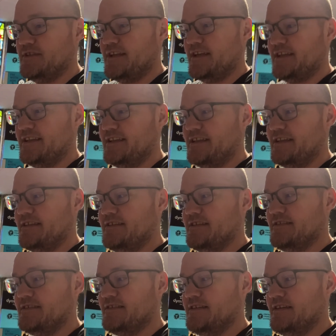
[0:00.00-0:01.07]
that he
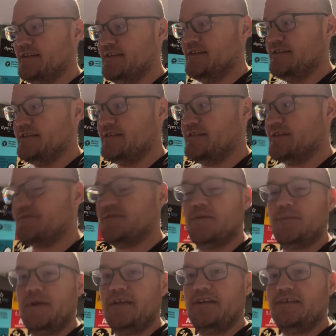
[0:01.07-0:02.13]
loved
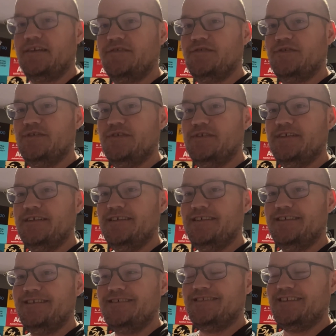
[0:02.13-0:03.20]
on me enough
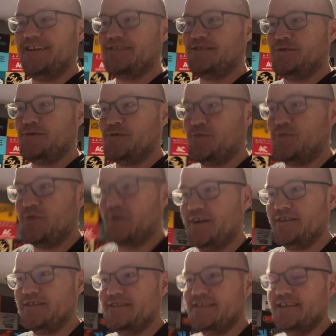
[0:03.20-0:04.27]
to answer those
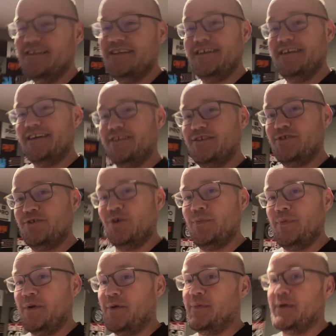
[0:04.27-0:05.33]
prayers and show
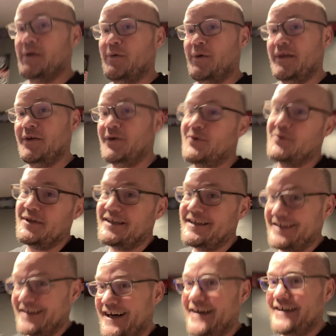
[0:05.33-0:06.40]
up in a big way that only
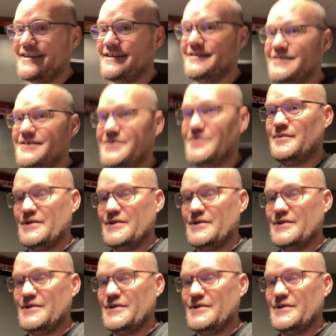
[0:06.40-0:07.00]
God could be